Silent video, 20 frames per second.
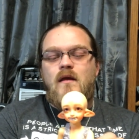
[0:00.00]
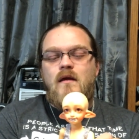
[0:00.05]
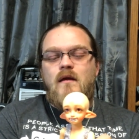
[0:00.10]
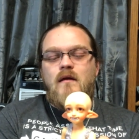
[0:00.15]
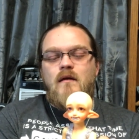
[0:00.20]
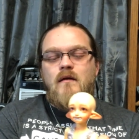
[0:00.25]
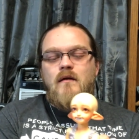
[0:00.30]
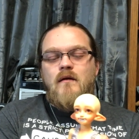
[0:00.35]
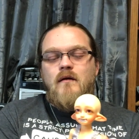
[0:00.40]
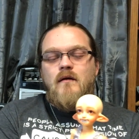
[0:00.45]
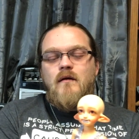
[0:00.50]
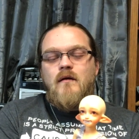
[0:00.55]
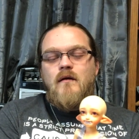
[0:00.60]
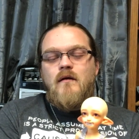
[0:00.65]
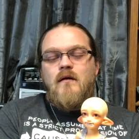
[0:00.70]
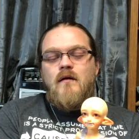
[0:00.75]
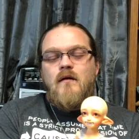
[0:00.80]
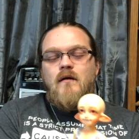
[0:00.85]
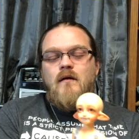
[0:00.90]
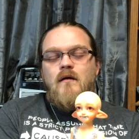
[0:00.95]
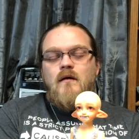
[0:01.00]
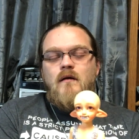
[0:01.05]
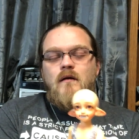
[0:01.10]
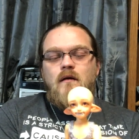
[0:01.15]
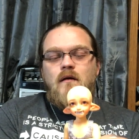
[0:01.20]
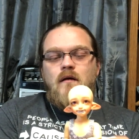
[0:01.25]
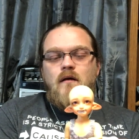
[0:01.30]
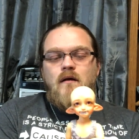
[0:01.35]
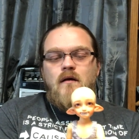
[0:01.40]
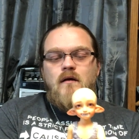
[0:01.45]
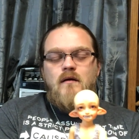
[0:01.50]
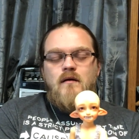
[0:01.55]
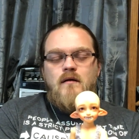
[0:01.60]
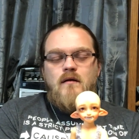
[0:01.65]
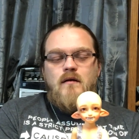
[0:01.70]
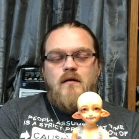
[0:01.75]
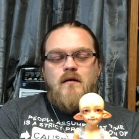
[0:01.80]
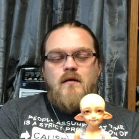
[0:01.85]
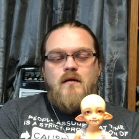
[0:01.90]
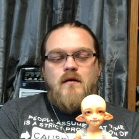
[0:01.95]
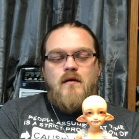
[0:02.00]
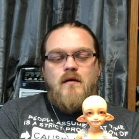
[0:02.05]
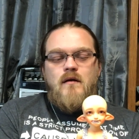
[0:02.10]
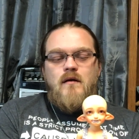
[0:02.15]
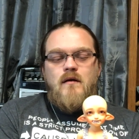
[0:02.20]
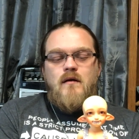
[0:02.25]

Nothing is said.